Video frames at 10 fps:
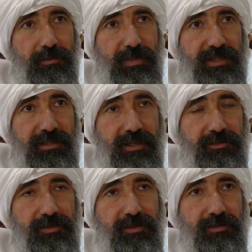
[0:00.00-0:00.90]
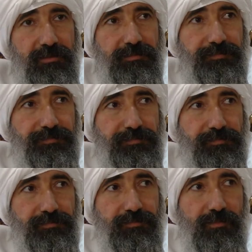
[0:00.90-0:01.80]
But later,
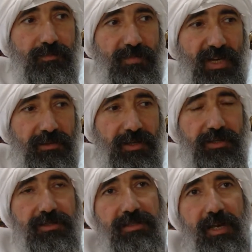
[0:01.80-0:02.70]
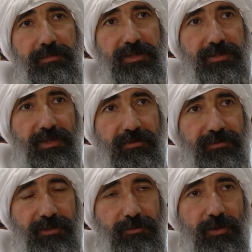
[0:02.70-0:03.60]
they establish a
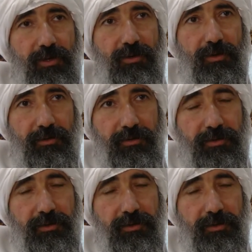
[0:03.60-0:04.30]
fatwa, or